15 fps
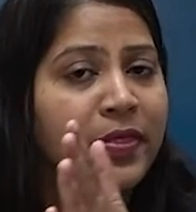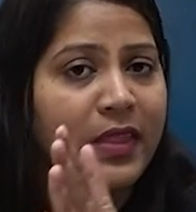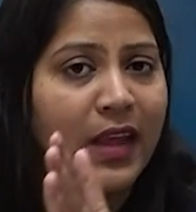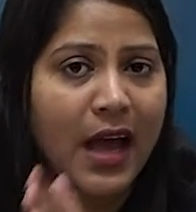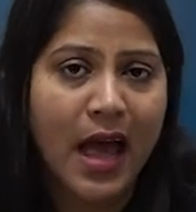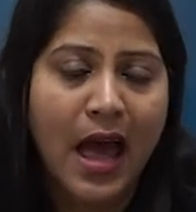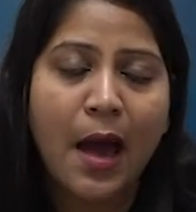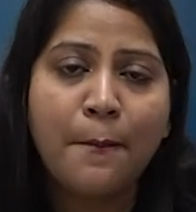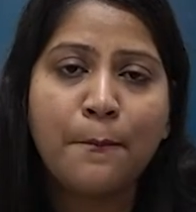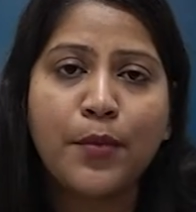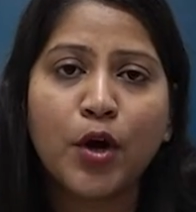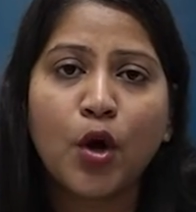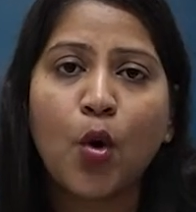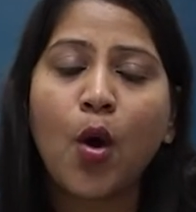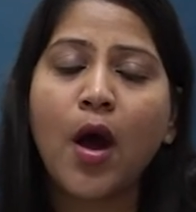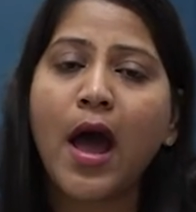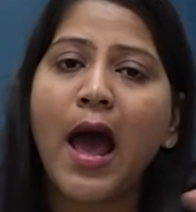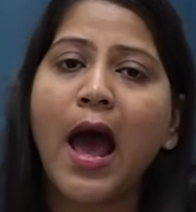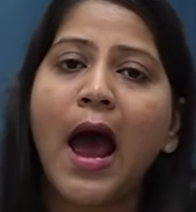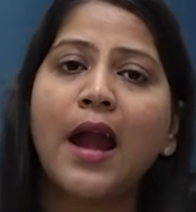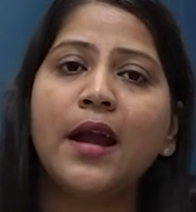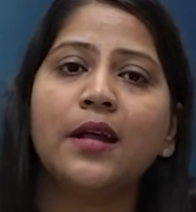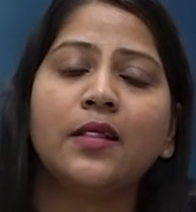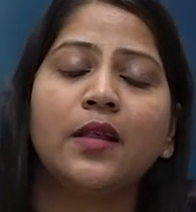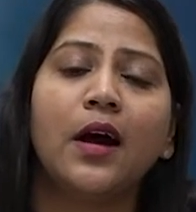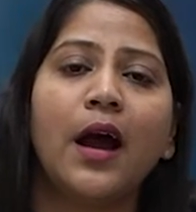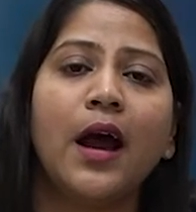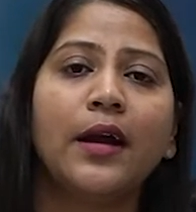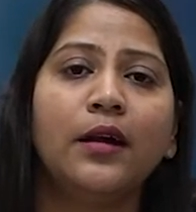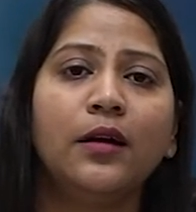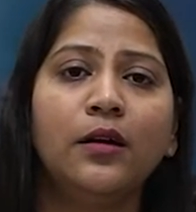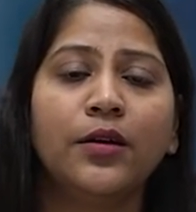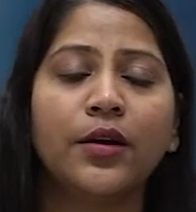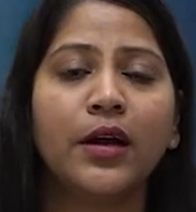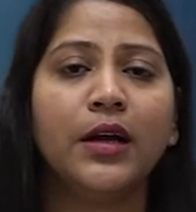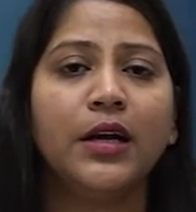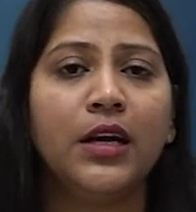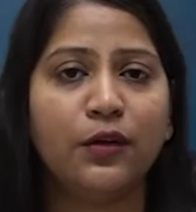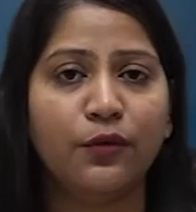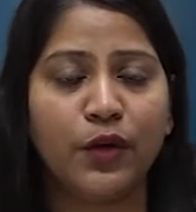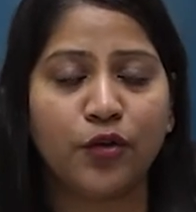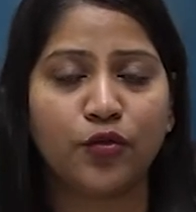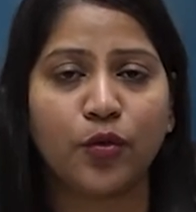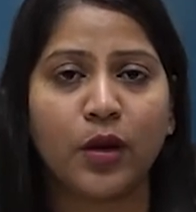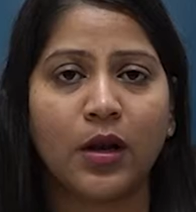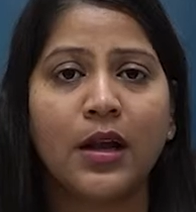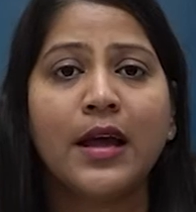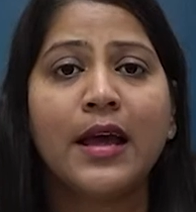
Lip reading: the embryo and the adult individual.